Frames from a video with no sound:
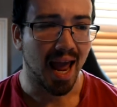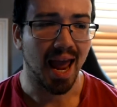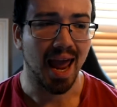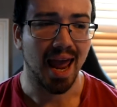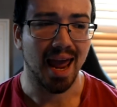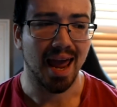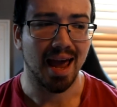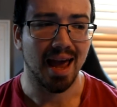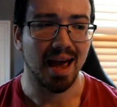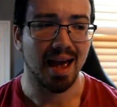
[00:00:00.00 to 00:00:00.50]

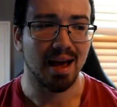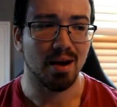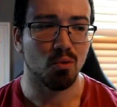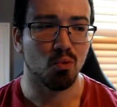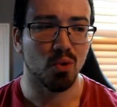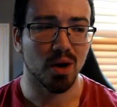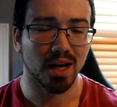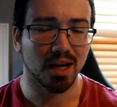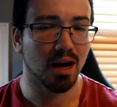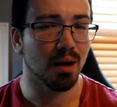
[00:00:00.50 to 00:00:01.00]

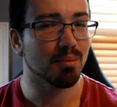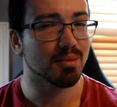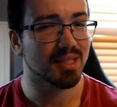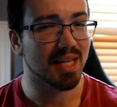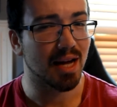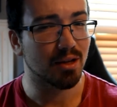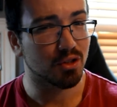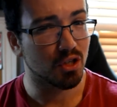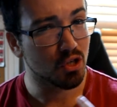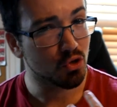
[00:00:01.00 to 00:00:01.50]
And when it comes
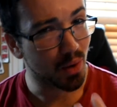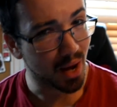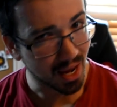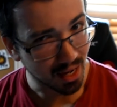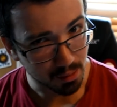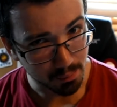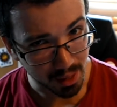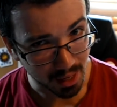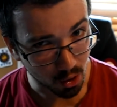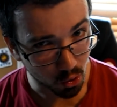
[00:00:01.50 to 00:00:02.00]
down to you
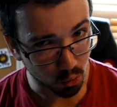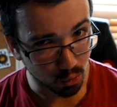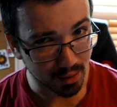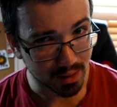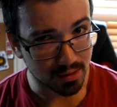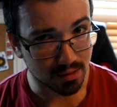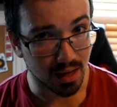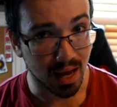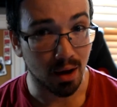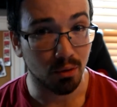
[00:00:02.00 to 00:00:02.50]
anime
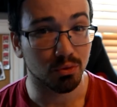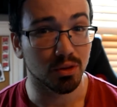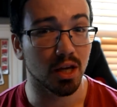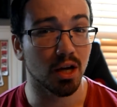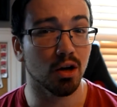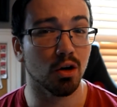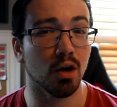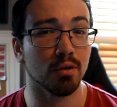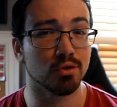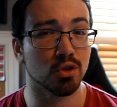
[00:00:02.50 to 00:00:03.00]
onlys out
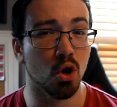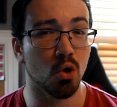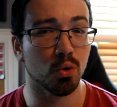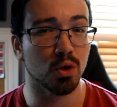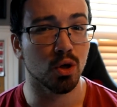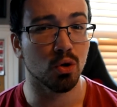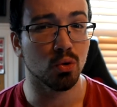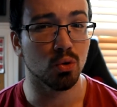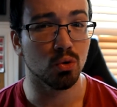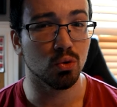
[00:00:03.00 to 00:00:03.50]
there of
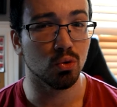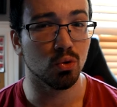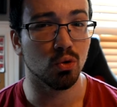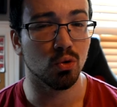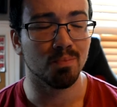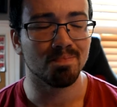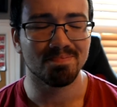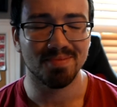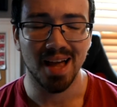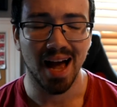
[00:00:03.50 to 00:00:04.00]
Tokyo
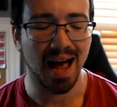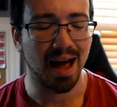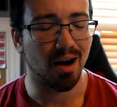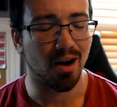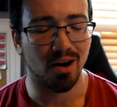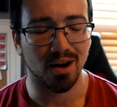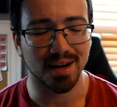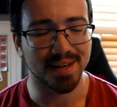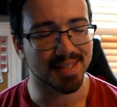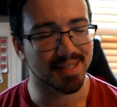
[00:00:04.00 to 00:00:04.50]
Ghoul, I
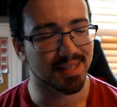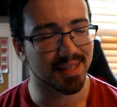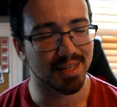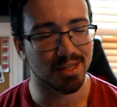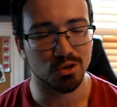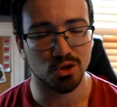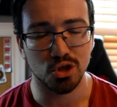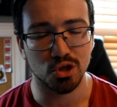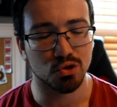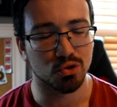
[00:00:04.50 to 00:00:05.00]

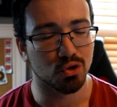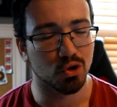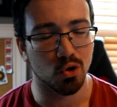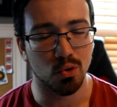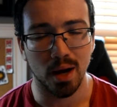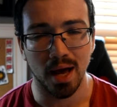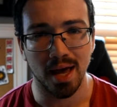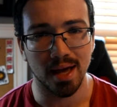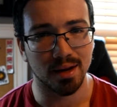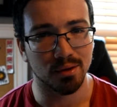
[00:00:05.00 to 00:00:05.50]
honestly just
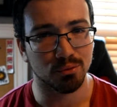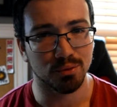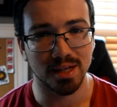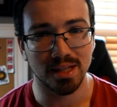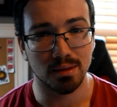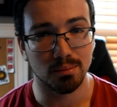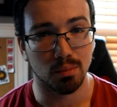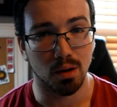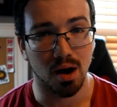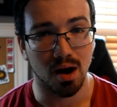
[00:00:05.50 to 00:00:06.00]
go ahead and
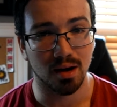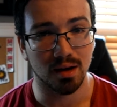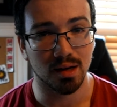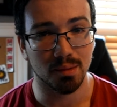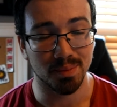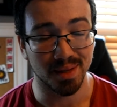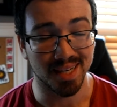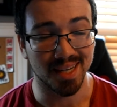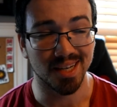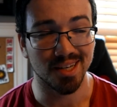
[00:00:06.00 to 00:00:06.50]
read the
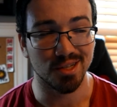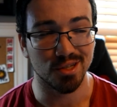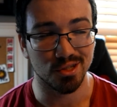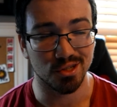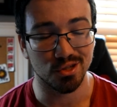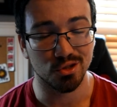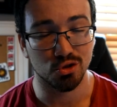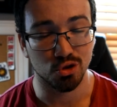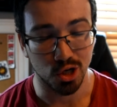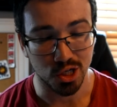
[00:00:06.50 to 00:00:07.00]
manga
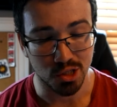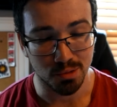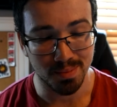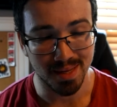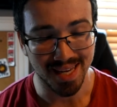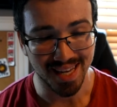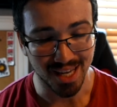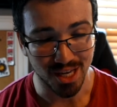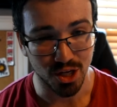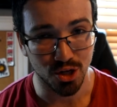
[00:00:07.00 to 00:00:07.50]
because trust
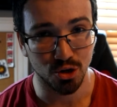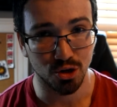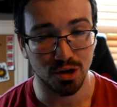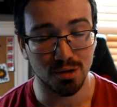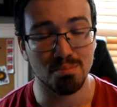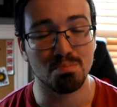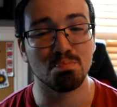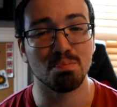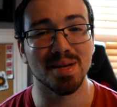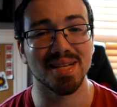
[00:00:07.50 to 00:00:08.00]
me,
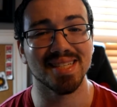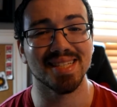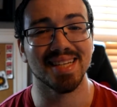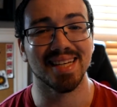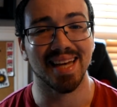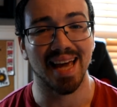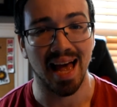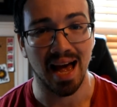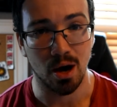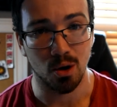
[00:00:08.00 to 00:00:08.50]
you're
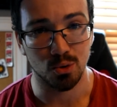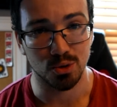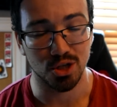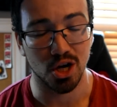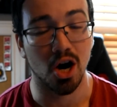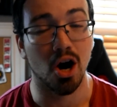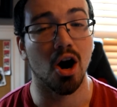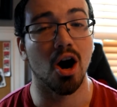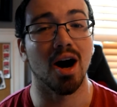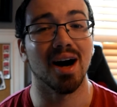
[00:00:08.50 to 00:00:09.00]
missing out
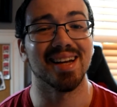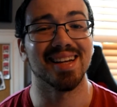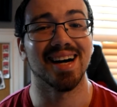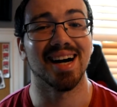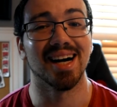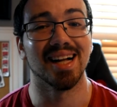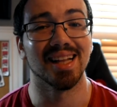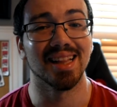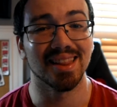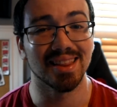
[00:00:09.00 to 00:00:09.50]
on
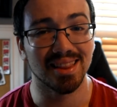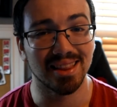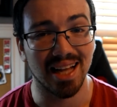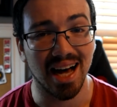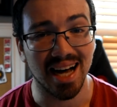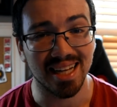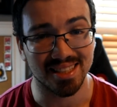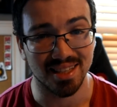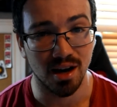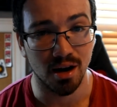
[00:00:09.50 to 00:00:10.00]
a
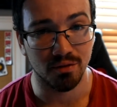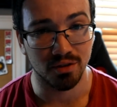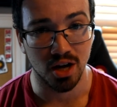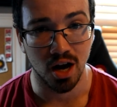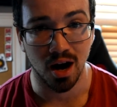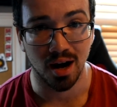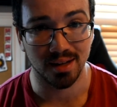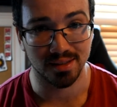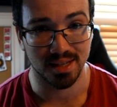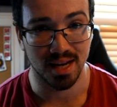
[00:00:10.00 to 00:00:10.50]
lot of
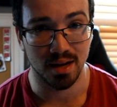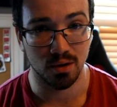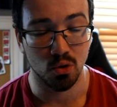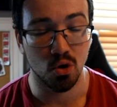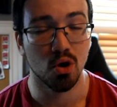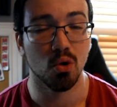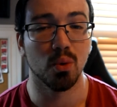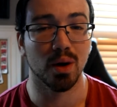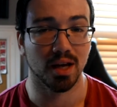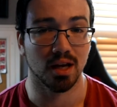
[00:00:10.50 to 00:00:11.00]
content
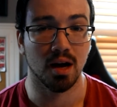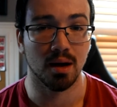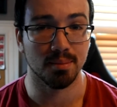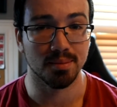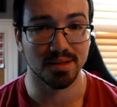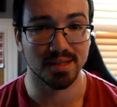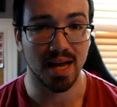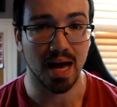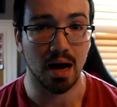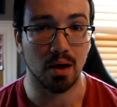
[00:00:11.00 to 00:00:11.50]
when it
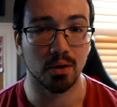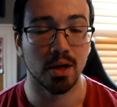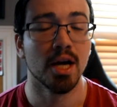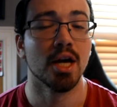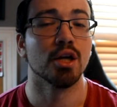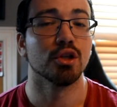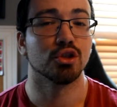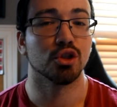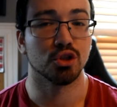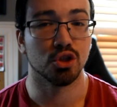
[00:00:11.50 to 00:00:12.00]
comes down
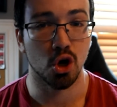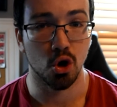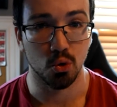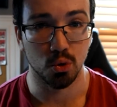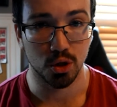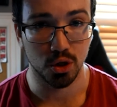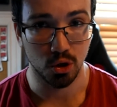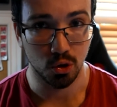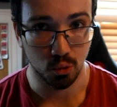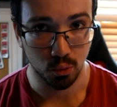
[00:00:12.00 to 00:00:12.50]
to
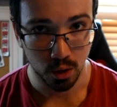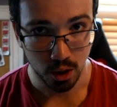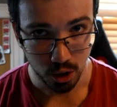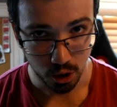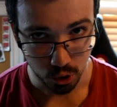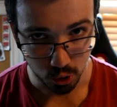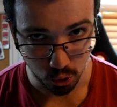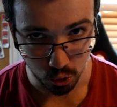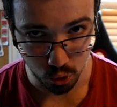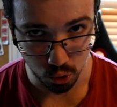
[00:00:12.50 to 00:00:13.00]
Tokyo
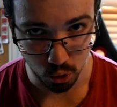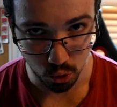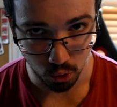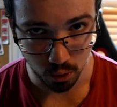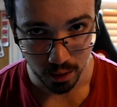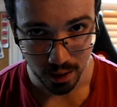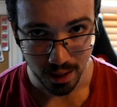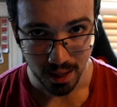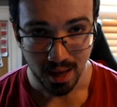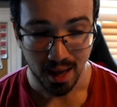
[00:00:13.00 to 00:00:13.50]

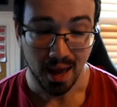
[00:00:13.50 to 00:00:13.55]
Ghoul.